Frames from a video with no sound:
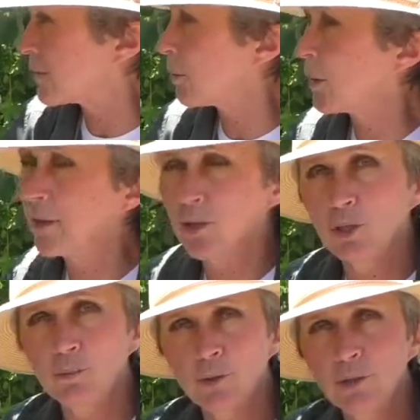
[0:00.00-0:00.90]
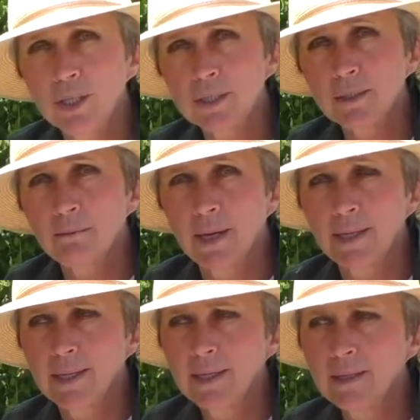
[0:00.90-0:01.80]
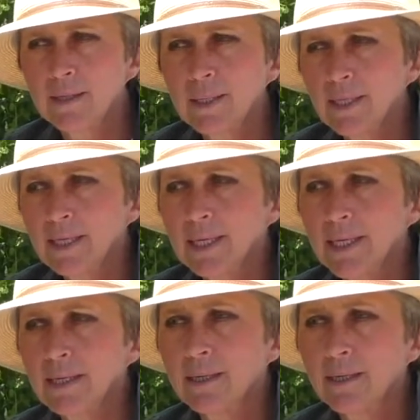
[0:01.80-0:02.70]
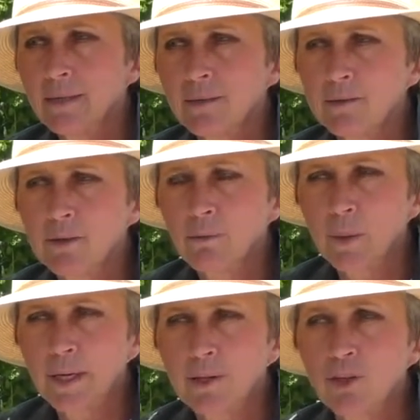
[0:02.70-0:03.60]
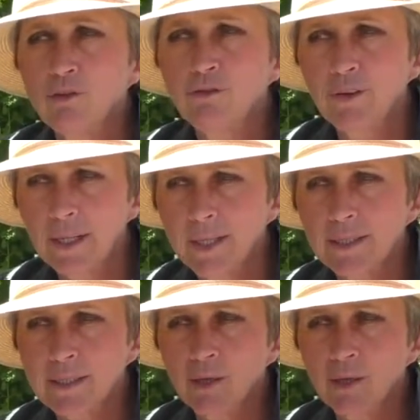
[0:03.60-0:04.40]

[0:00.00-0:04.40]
the way that you prune it mainly, the way that you feed it.